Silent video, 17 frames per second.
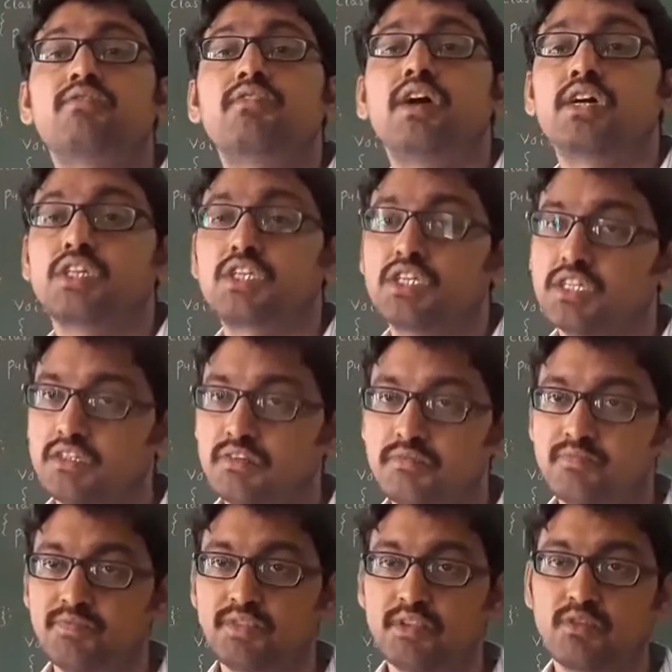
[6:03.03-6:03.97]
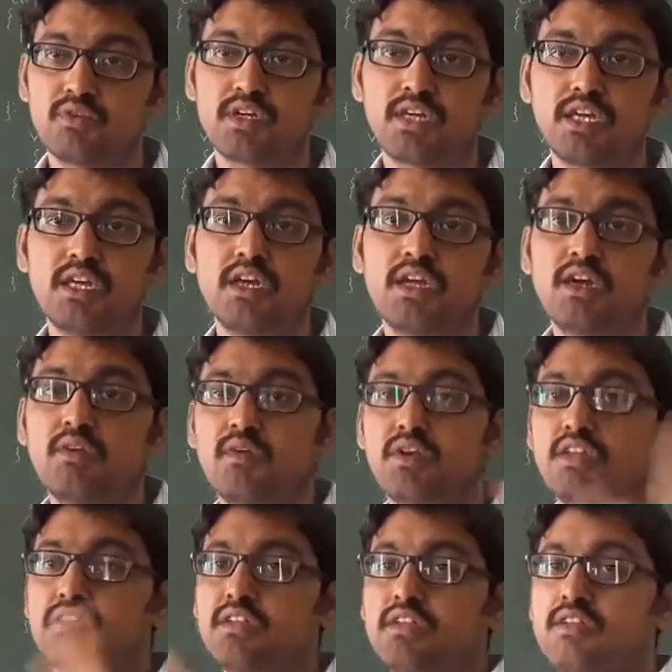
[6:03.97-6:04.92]
function. Okay,
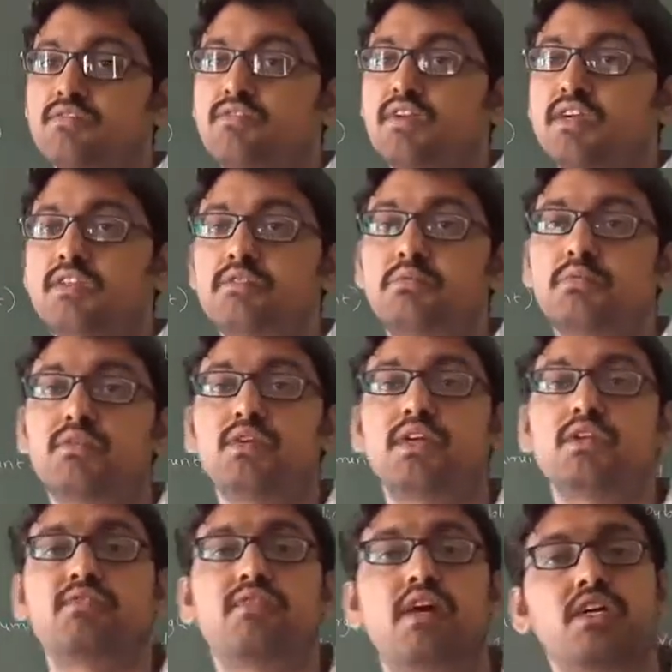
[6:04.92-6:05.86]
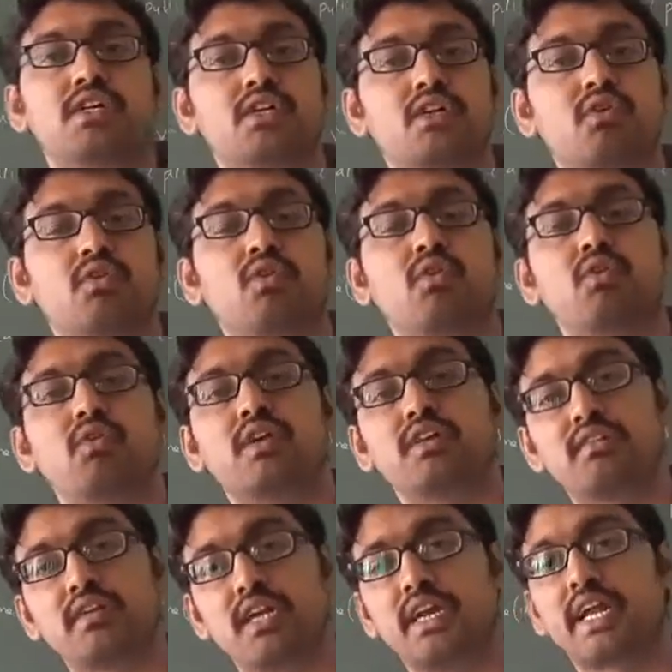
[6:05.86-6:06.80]
what is the difference between function overloading
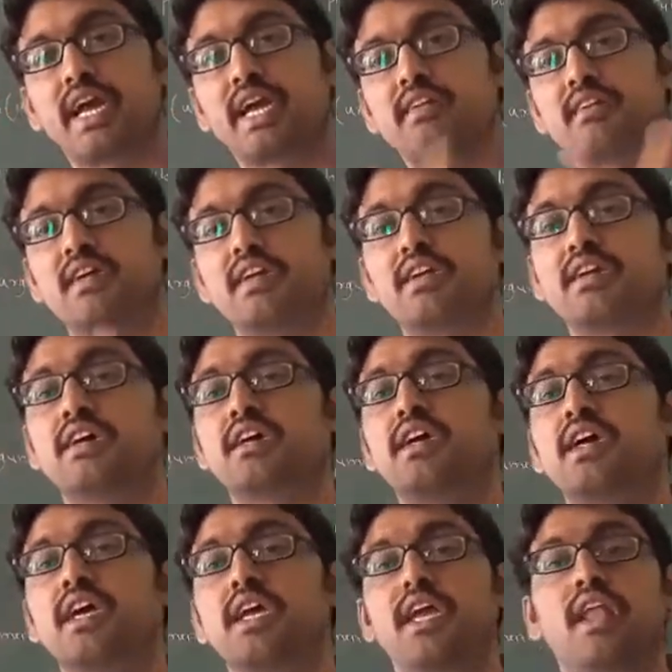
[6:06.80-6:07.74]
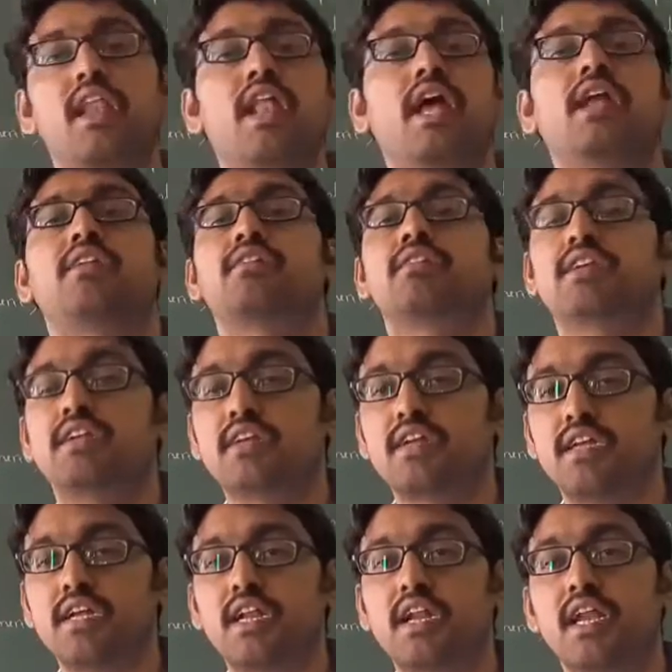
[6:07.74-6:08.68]
syntax and
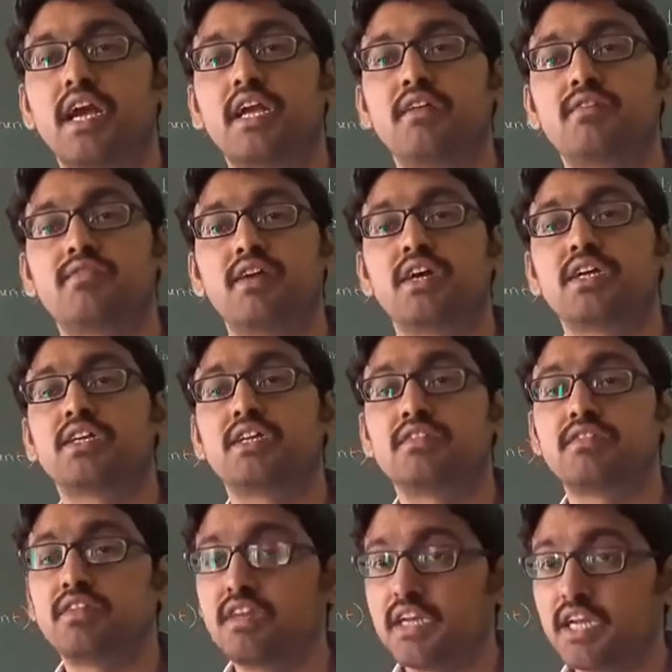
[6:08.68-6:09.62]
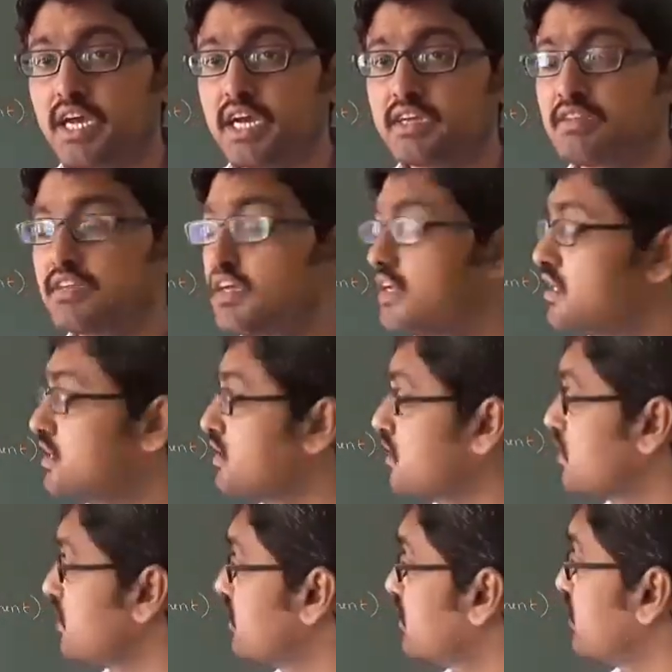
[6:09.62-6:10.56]
inline function syntax?
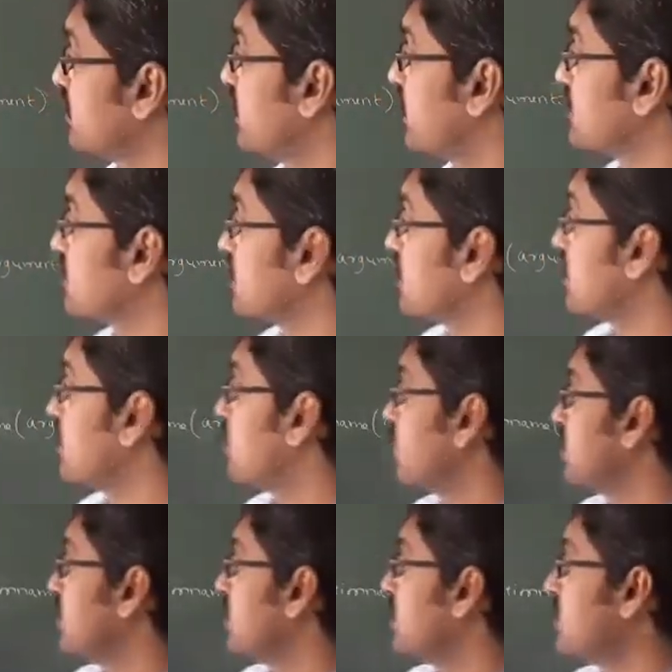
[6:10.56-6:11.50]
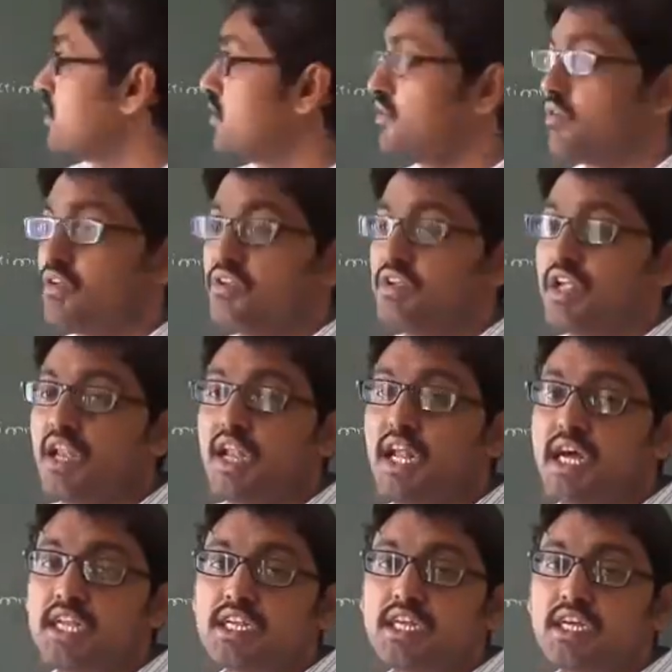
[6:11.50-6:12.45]
Extra will be on the
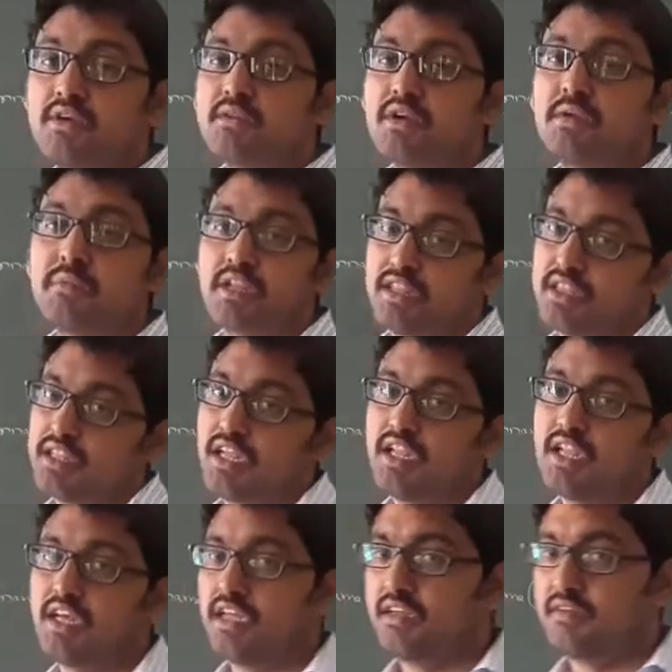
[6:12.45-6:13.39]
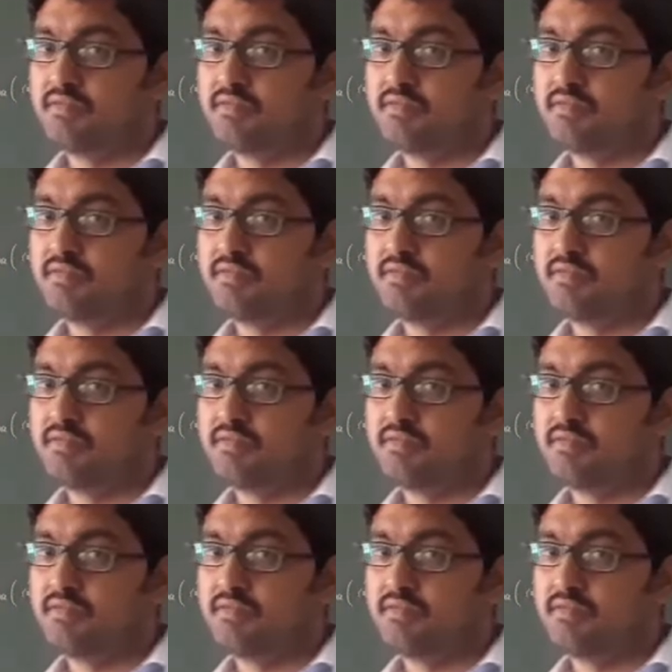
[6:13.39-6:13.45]
inline keyword barutte illi.